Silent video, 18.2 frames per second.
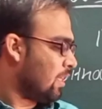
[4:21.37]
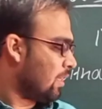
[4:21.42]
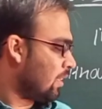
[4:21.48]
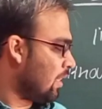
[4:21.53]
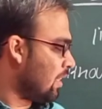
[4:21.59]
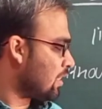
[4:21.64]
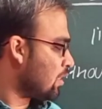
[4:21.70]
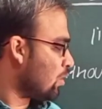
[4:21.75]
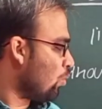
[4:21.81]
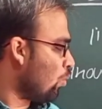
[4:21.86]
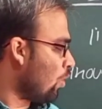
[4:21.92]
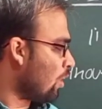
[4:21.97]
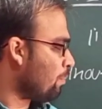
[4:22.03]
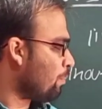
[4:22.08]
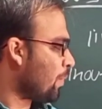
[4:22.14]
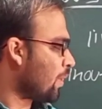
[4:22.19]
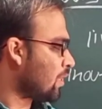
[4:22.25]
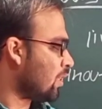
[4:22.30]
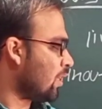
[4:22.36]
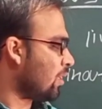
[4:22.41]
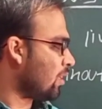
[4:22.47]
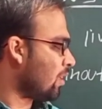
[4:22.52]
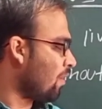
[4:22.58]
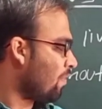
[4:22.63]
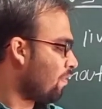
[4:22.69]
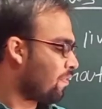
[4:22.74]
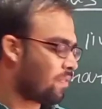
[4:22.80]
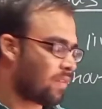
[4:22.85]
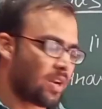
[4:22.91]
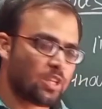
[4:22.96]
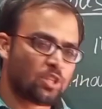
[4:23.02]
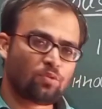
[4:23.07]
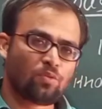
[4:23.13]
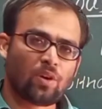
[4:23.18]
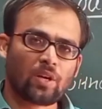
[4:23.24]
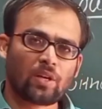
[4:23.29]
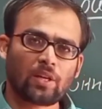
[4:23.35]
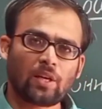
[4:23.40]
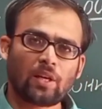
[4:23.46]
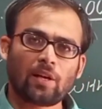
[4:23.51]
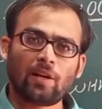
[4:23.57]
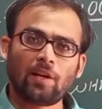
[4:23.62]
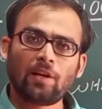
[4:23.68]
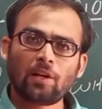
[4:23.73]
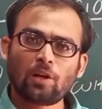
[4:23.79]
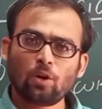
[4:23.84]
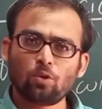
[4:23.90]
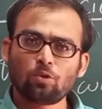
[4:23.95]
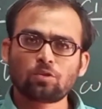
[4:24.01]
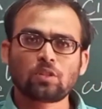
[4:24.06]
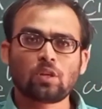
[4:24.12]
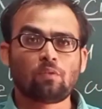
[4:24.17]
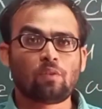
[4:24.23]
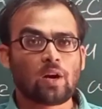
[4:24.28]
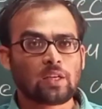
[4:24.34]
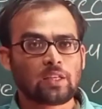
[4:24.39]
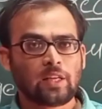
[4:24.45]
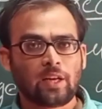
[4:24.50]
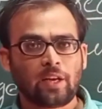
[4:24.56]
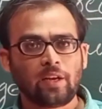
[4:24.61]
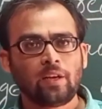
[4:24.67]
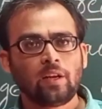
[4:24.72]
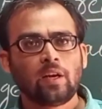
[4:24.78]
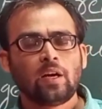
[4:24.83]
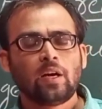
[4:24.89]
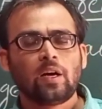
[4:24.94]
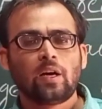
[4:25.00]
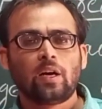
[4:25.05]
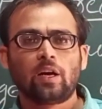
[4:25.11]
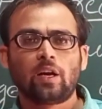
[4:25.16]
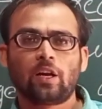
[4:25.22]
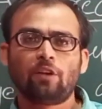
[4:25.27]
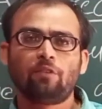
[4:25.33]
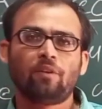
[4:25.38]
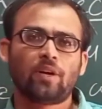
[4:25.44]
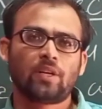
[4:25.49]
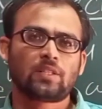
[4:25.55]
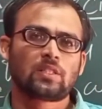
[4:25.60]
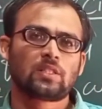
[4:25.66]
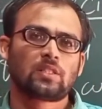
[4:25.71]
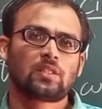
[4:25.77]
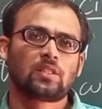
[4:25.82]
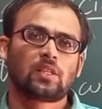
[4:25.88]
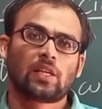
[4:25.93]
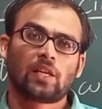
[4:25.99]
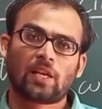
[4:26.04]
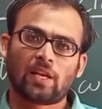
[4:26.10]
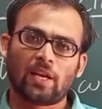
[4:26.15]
This 1% of fresh water includes the water in rivers,